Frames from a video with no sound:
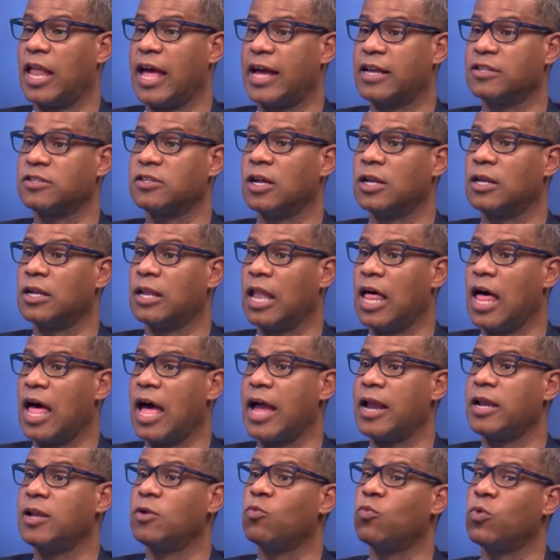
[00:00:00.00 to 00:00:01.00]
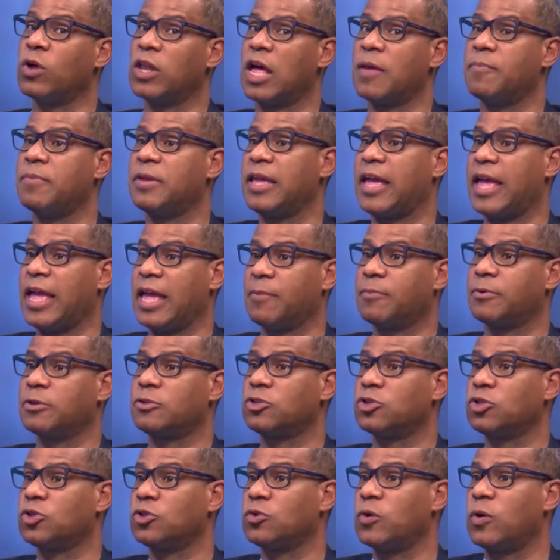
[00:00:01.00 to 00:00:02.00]
class online, will I be
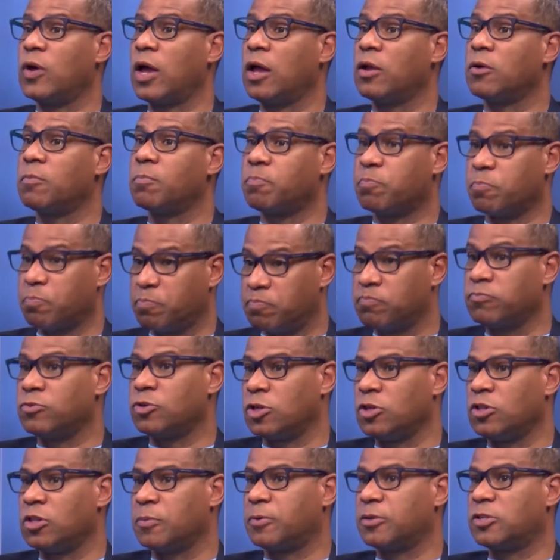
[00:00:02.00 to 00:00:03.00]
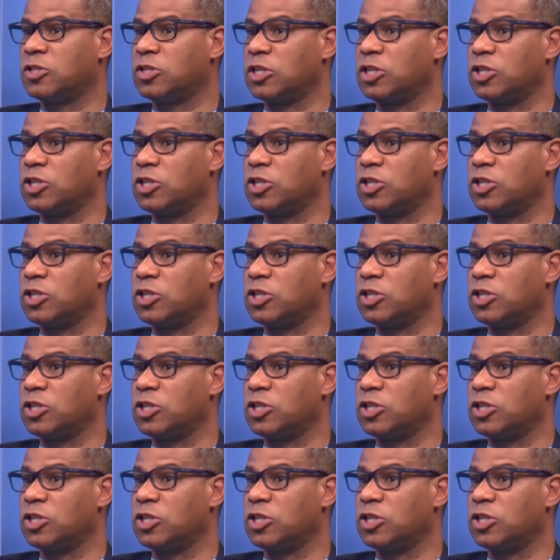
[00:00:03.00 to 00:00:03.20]
able to do the